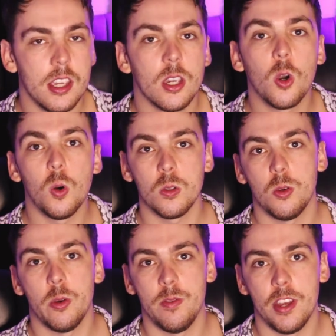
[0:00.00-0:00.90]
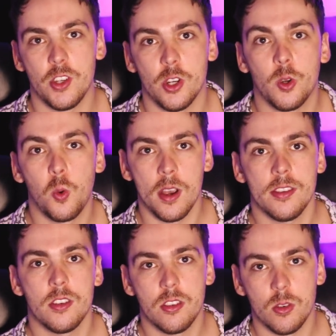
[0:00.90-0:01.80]
a call to adventure
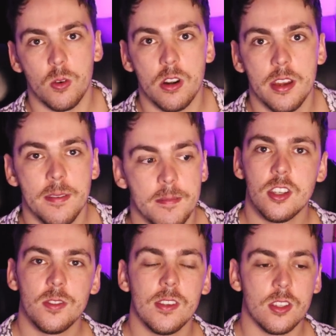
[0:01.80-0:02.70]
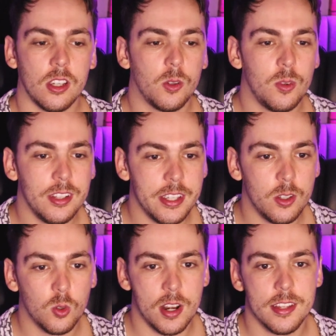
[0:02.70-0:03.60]
quest story. It just feels like a
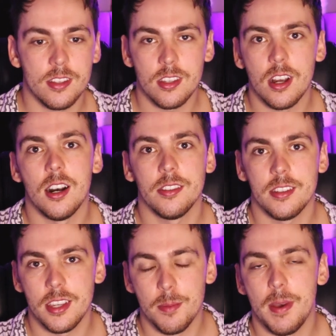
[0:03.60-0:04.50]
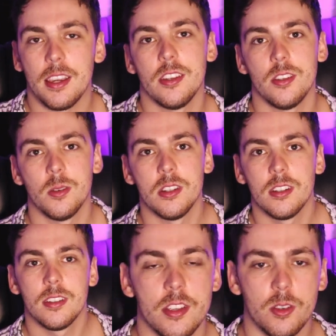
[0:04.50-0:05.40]
really great start to get back into it.
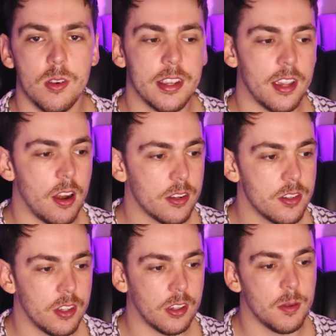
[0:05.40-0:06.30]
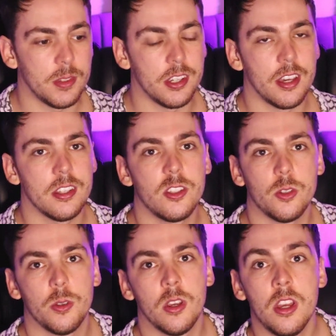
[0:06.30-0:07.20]
There's great characters that come together
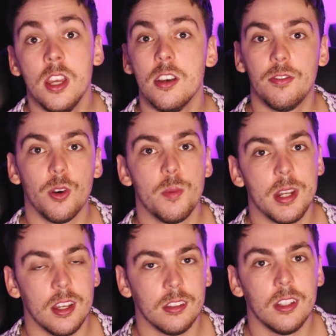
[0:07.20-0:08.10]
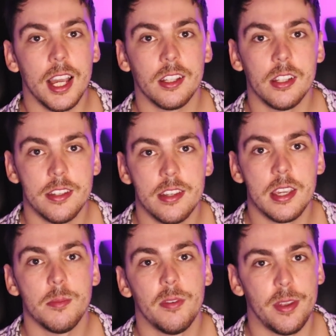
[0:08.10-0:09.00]
to form an unlikely
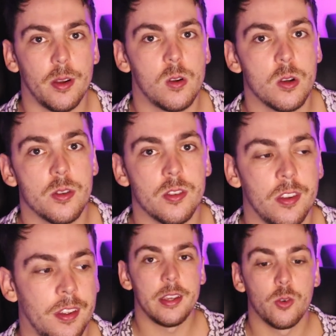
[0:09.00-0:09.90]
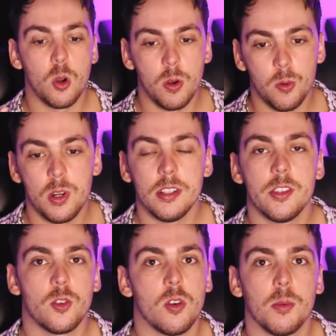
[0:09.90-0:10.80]
team of heroes, they grow a
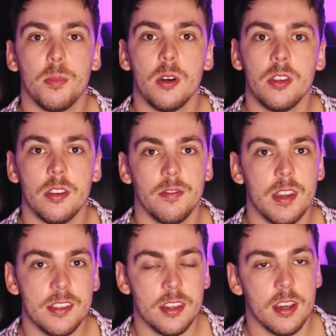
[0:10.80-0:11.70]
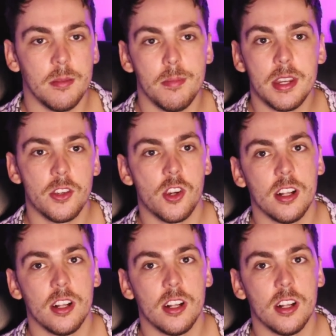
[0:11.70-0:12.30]
really strong bond and face down many